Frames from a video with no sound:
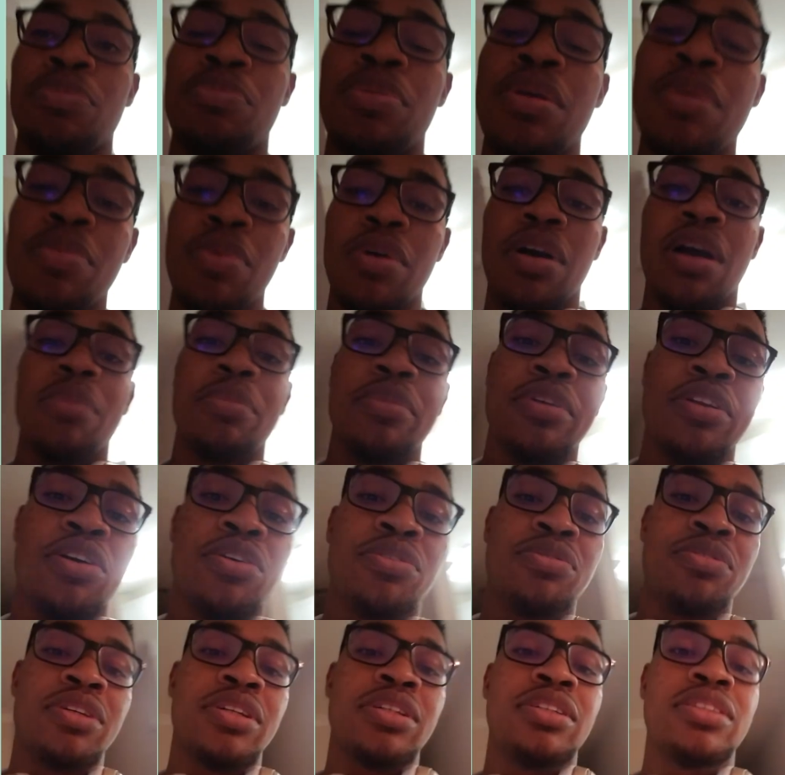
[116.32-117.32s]
people coming
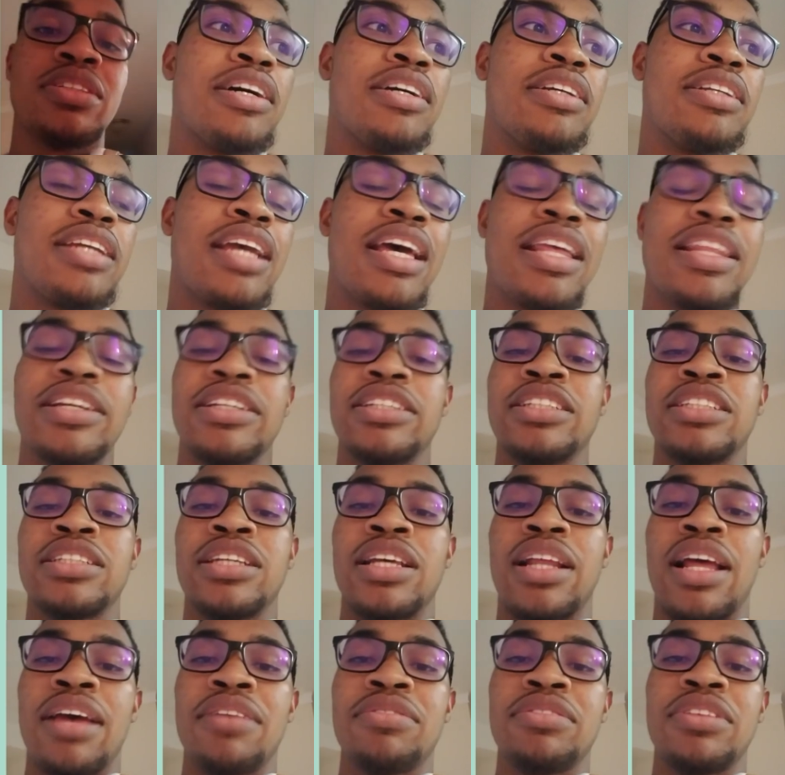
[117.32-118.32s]
over. Yeah, they're
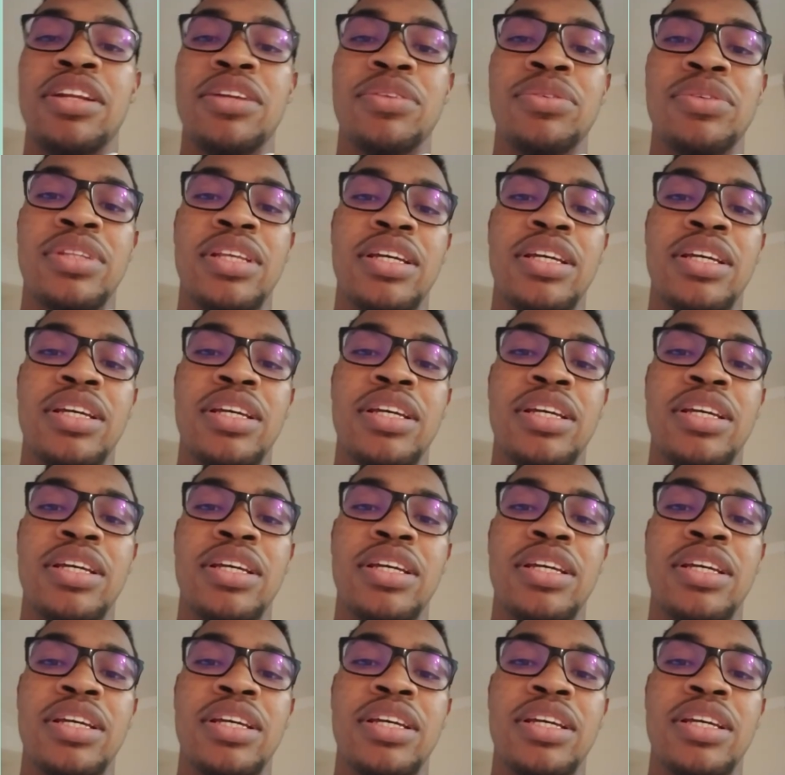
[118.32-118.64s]
just gonna have dinner with